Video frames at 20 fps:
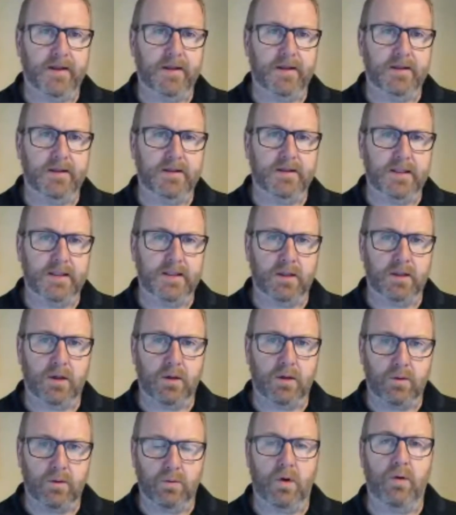didn't
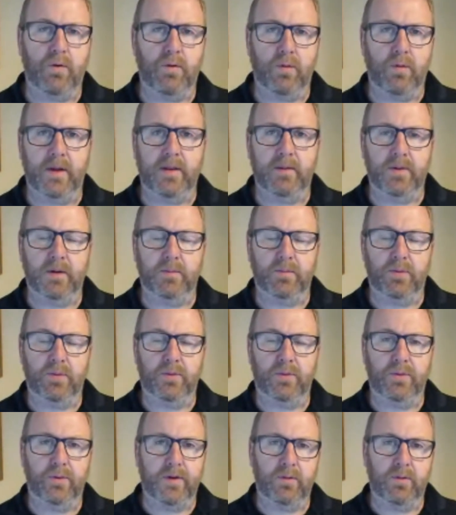grow the way that people
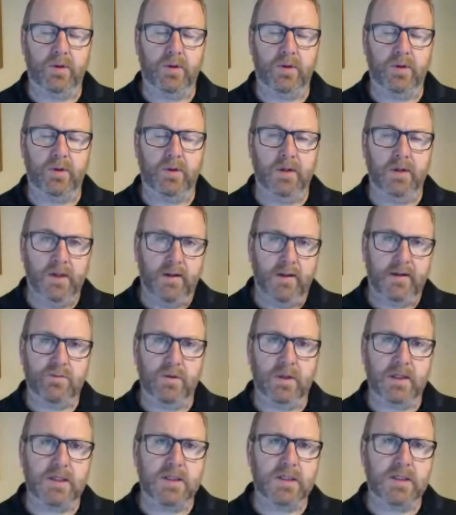thought they would,
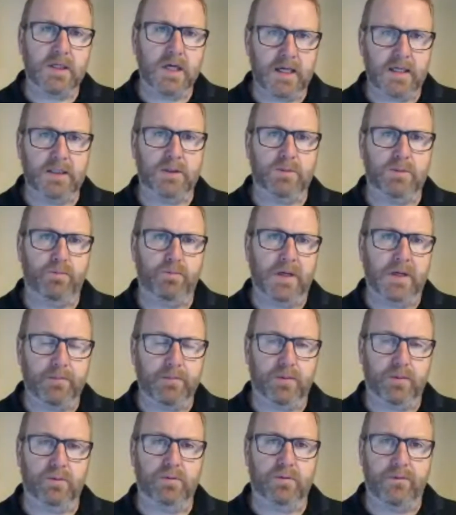that's really changed
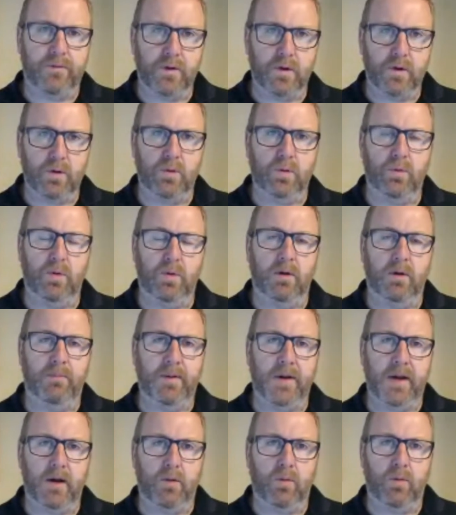people's view
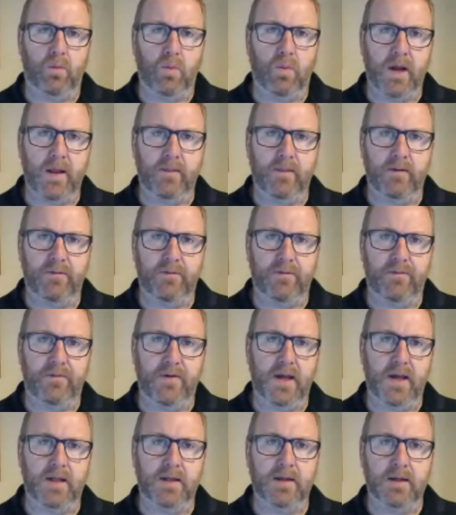about when the
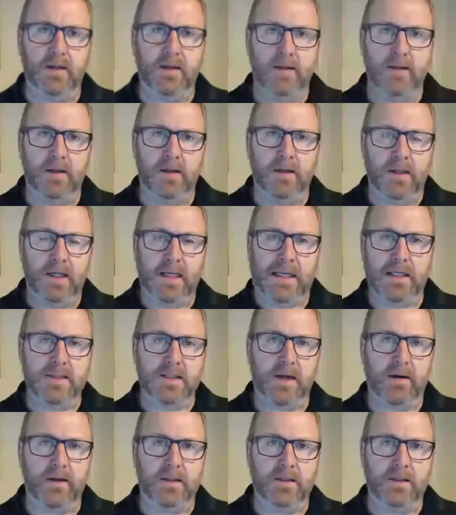Fed
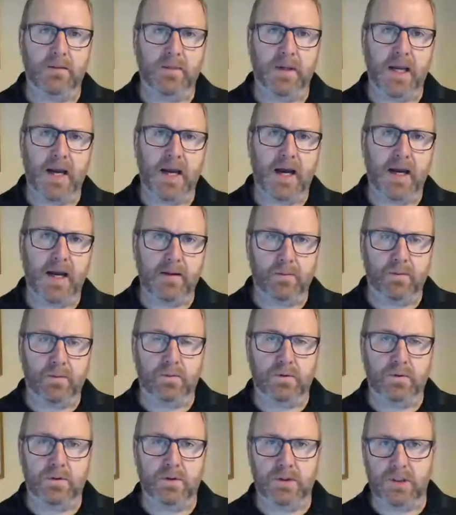is going to be
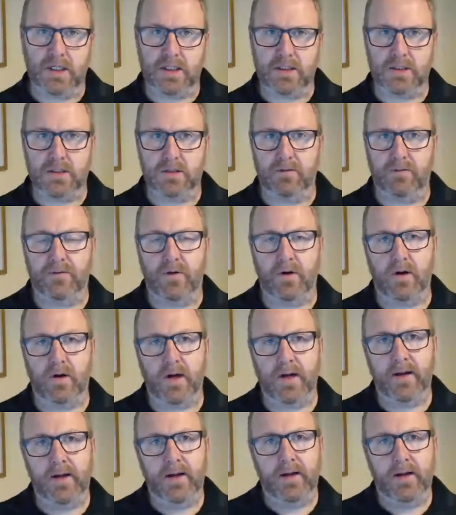able to
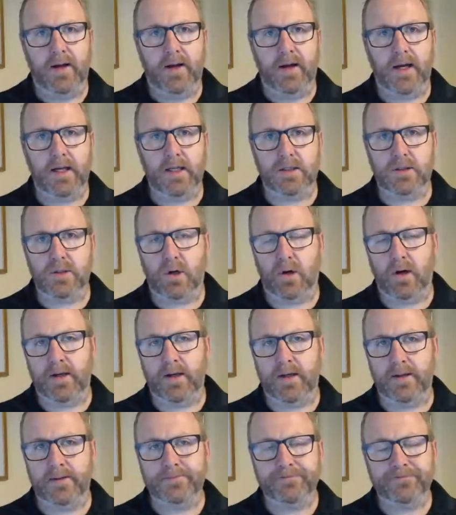justify a
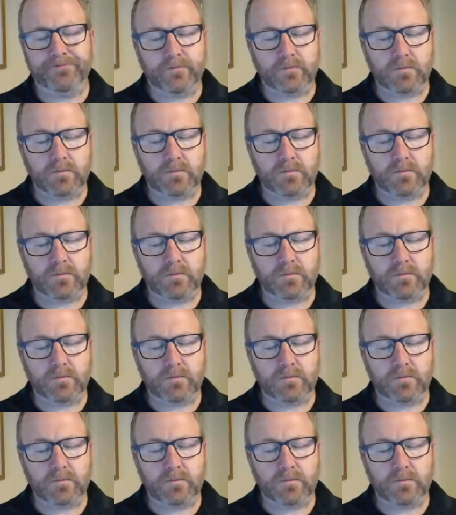tightening.